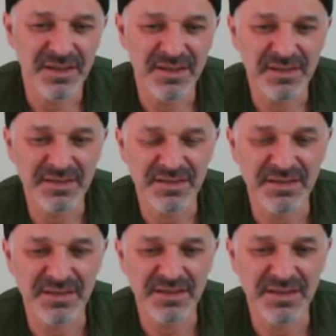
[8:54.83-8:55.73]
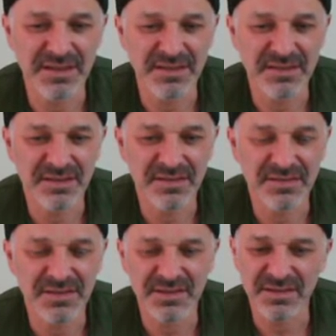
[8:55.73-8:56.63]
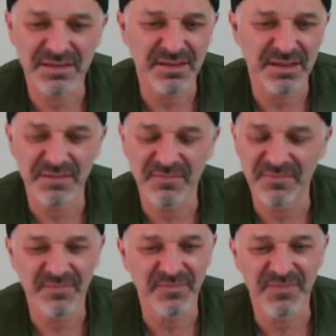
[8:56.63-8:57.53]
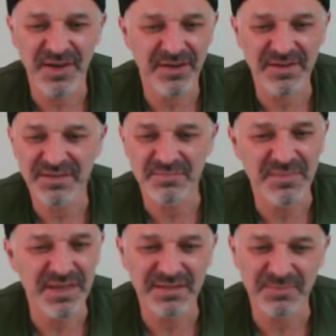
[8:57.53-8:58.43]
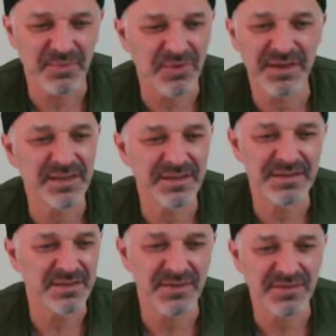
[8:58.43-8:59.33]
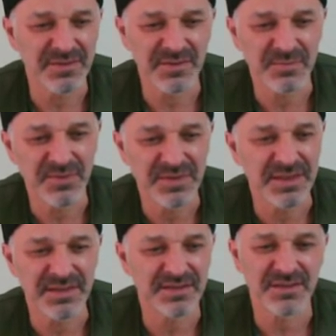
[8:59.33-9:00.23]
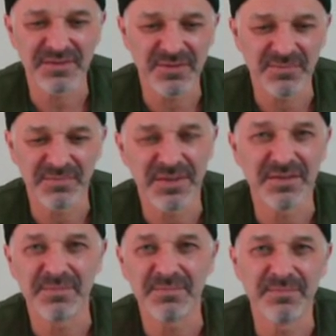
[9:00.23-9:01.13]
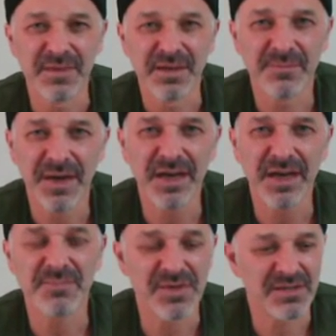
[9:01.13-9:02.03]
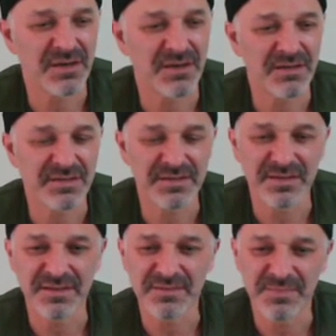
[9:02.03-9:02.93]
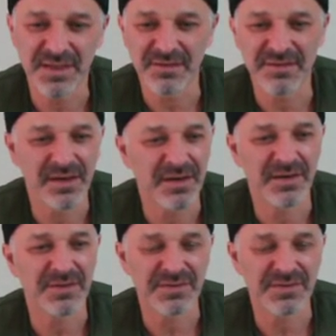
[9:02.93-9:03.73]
You see just these like various mixed breeds, these little these little, pocketbook dogs, and these bigger dogs are